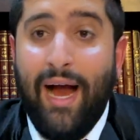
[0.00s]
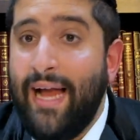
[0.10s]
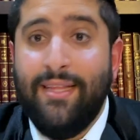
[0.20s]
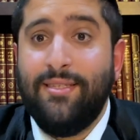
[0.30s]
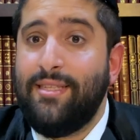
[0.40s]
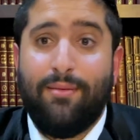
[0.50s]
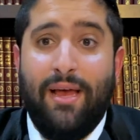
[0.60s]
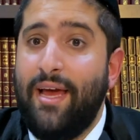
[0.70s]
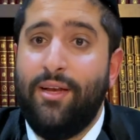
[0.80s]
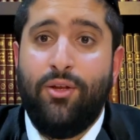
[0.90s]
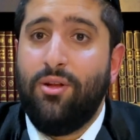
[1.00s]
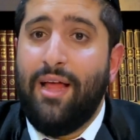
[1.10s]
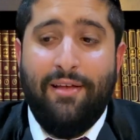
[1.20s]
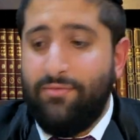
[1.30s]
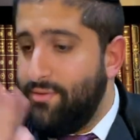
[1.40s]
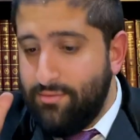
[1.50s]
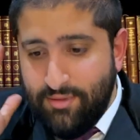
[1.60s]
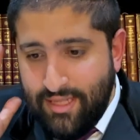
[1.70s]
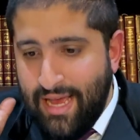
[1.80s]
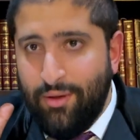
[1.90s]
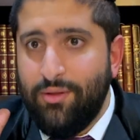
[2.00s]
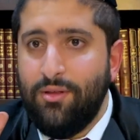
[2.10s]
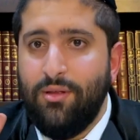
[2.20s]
I didn't stick my head in your life, stay out.